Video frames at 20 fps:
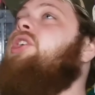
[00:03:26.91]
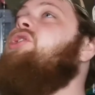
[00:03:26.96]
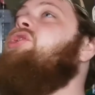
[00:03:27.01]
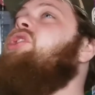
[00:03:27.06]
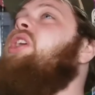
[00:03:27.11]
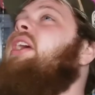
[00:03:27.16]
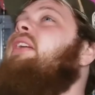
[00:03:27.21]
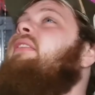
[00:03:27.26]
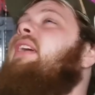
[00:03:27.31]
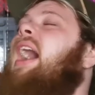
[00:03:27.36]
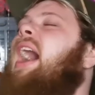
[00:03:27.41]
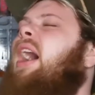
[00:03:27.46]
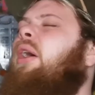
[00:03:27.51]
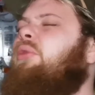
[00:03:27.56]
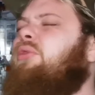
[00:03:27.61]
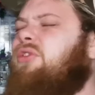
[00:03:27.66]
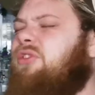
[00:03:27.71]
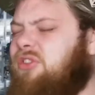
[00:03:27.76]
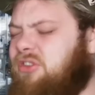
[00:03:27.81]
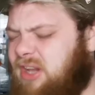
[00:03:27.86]
She is
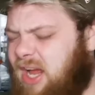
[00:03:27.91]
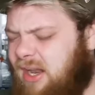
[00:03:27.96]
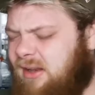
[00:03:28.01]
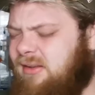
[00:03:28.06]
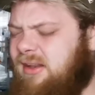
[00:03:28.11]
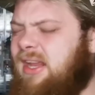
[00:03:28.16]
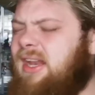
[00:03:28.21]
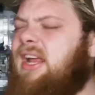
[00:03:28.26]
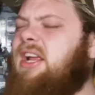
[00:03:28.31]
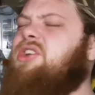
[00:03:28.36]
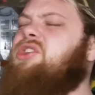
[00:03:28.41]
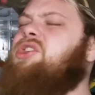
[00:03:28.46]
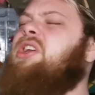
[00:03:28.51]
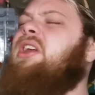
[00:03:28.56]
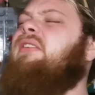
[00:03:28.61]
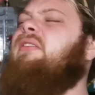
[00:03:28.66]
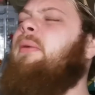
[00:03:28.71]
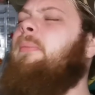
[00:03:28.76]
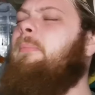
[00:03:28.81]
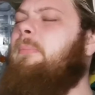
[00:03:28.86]
outstanding and
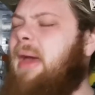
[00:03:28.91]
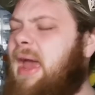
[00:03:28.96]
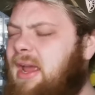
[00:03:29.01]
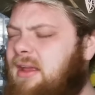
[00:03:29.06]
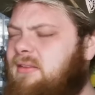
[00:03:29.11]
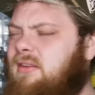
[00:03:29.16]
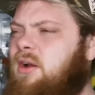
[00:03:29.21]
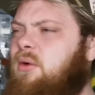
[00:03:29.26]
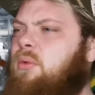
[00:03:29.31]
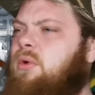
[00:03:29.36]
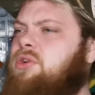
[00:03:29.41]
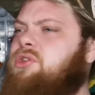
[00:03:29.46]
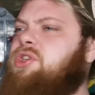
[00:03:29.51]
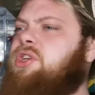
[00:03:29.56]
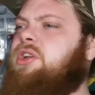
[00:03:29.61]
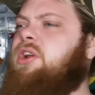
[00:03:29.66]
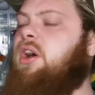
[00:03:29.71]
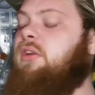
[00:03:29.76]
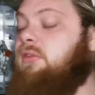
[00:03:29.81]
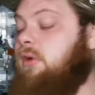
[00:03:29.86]
she is amazing at what
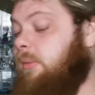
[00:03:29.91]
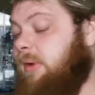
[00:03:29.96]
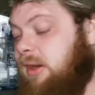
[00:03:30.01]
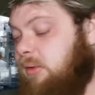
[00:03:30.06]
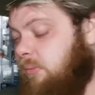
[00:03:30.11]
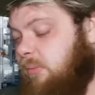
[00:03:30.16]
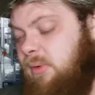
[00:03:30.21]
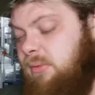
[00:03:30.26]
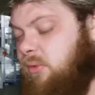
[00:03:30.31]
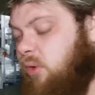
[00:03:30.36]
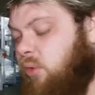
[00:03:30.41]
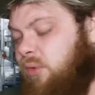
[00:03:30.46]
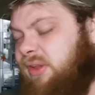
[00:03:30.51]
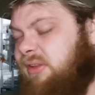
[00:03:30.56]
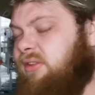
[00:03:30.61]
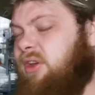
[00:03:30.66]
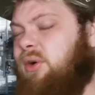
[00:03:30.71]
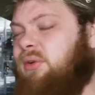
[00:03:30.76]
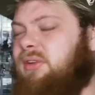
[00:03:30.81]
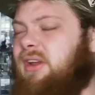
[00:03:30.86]
she does. I mean, all
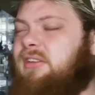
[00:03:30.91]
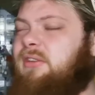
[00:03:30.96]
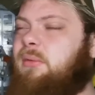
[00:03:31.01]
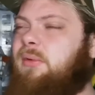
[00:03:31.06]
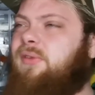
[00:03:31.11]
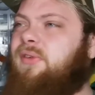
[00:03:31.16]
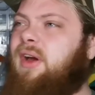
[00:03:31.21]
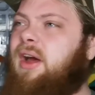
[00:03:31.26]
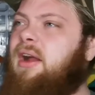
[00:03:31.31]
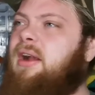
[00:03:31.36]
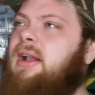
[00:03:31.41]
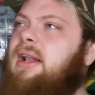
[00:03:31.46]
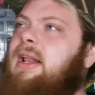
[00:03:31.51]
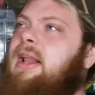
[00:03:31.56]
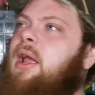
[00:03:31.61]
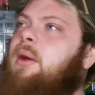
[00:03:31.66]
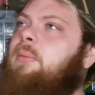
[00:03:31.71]
these girls are, to be fair.